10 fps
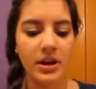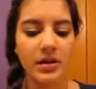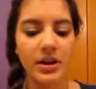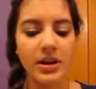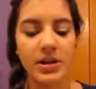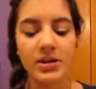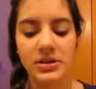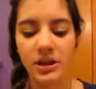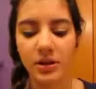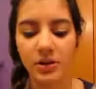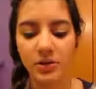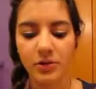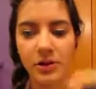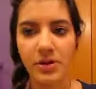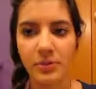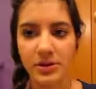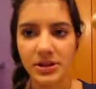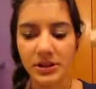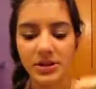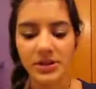And then it's like a cream, but
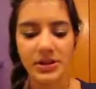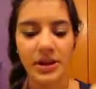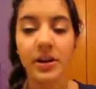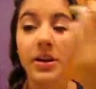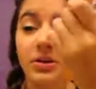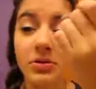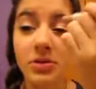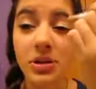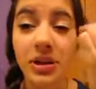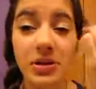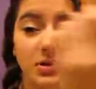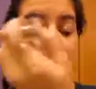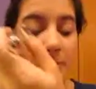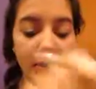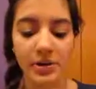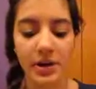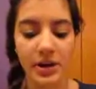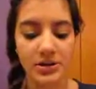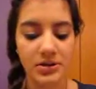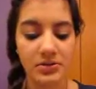it's on a stick, and you just like swipe it on your
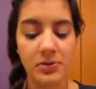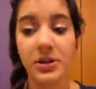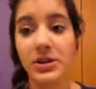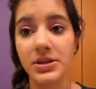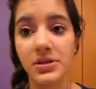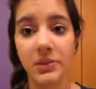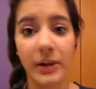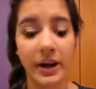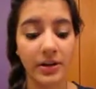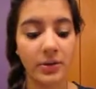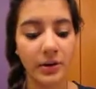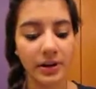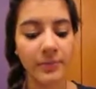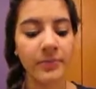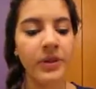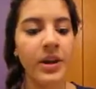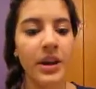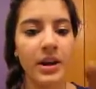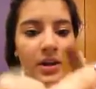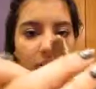eyes, and it's really easy to apply and quick.
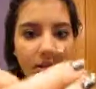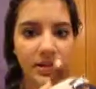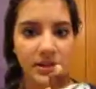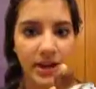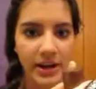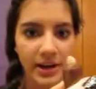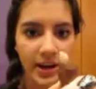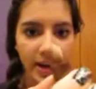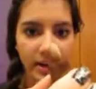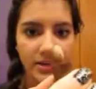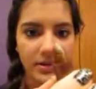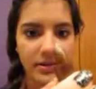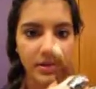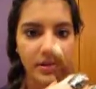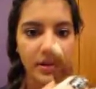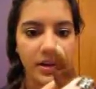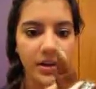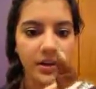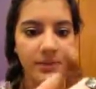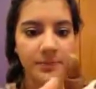And on the other side, it has
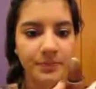the